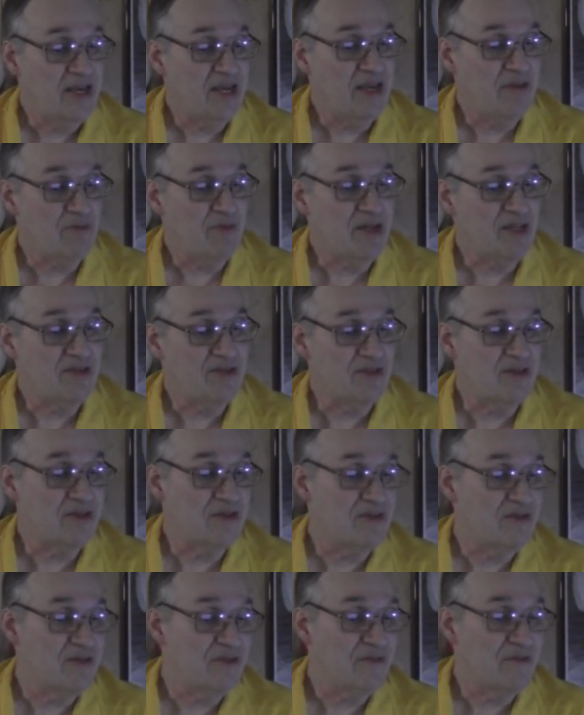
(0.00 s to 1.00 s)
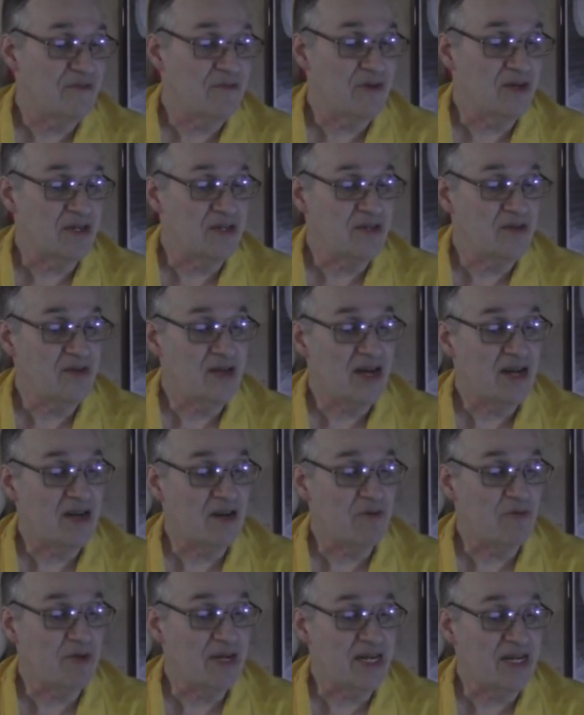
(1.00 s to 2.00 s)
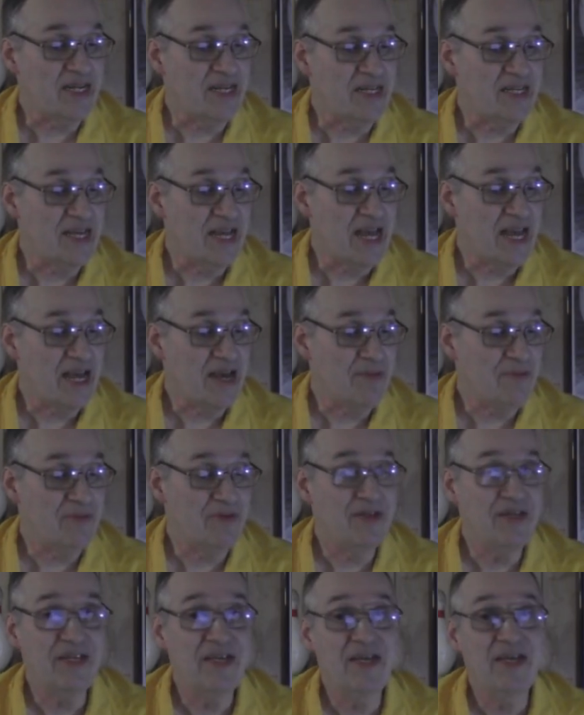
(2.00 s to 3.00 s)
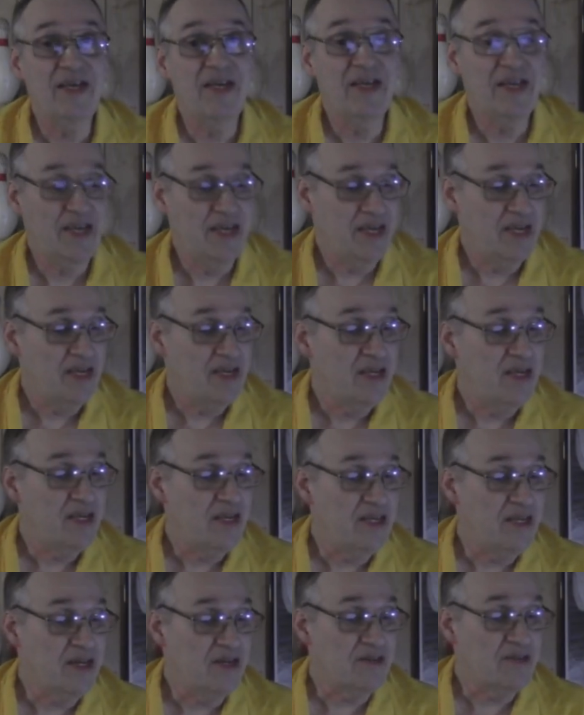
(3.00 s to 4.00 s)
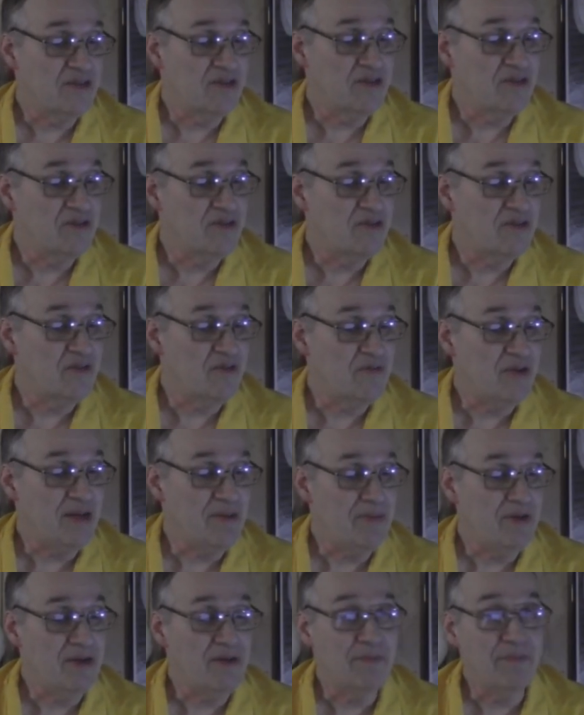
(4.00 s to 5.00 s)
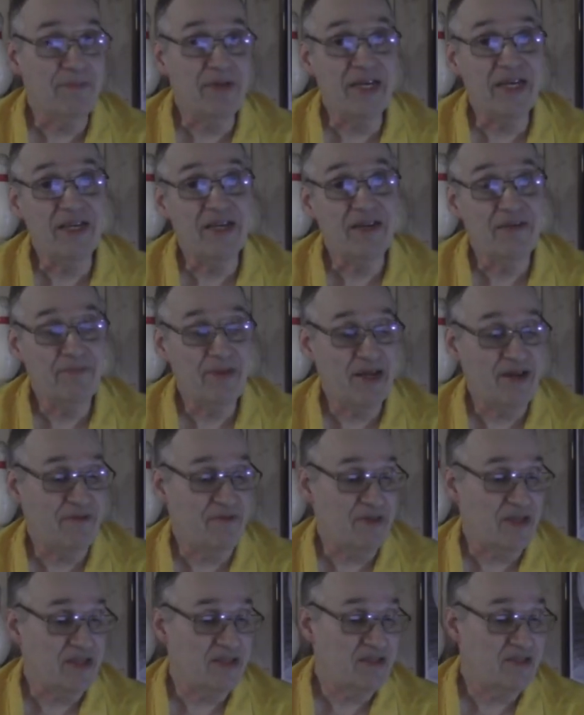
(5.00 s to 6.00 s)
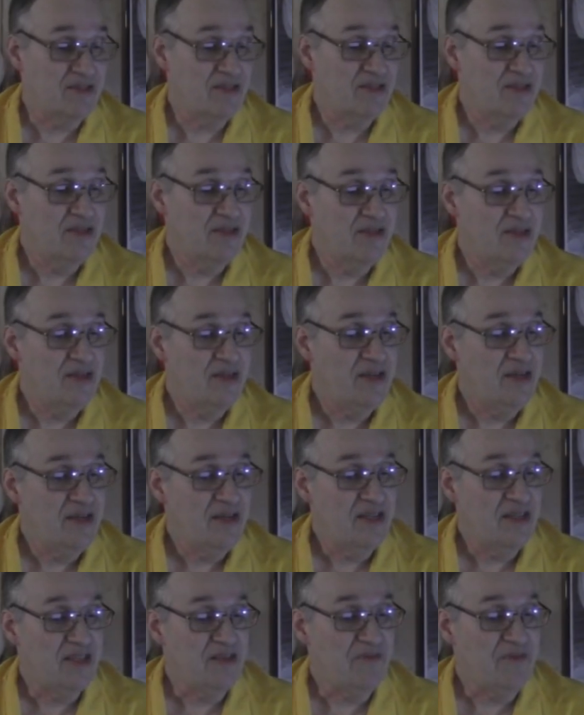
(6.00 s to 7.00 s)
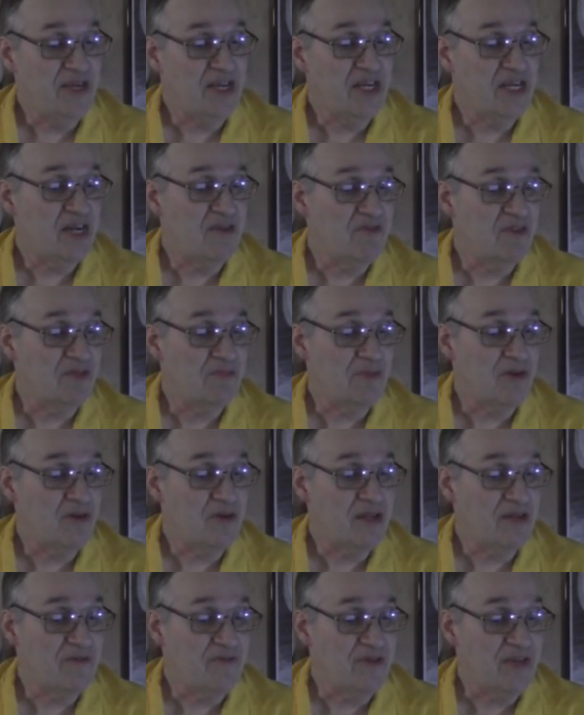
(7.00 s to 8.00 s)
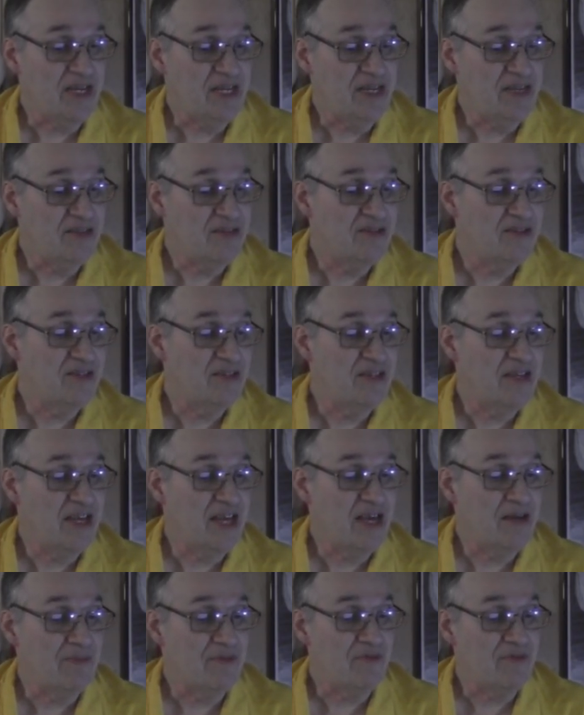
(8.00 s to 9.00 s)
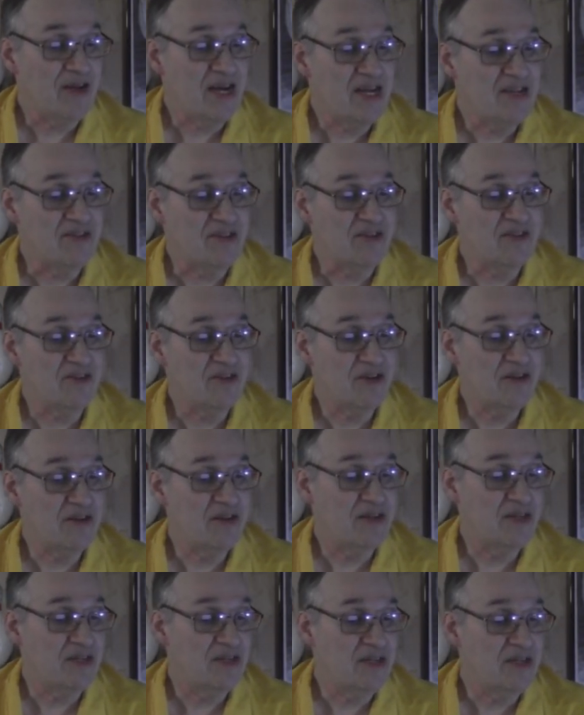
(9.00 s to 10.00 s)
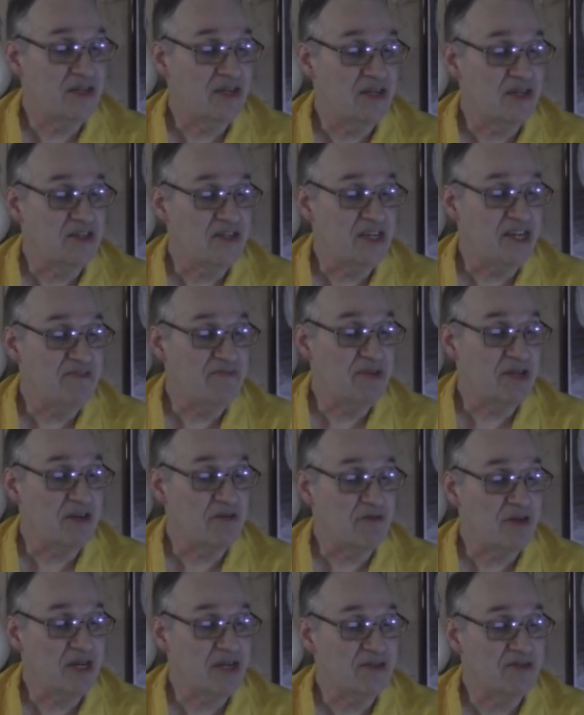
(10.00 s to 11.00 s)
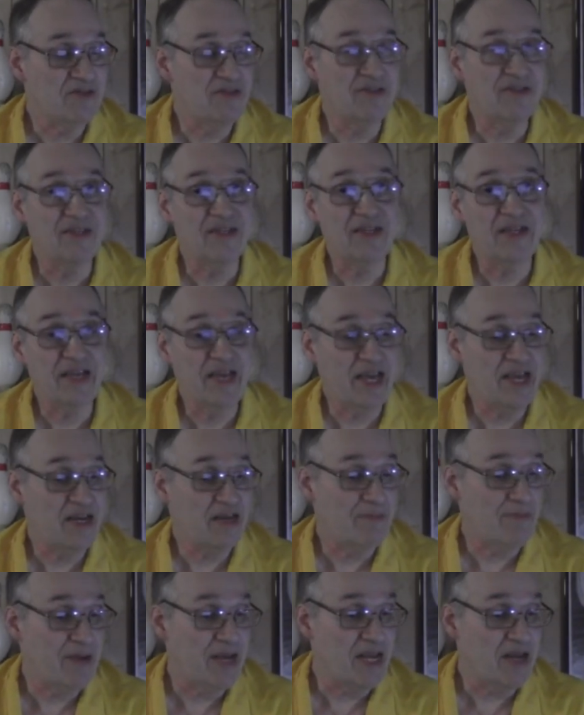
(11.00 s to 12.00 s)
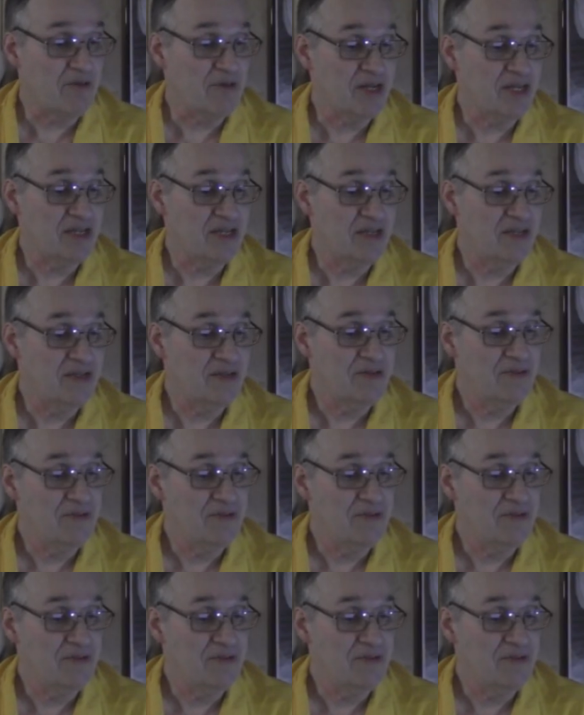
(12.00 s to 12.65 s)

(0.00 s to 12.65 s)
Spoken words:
In Windsor, for a $2 weekly tab, youngsters reap big benefits. The fee covers bowling fees and provides a shirt, achievement crests, and a banquet.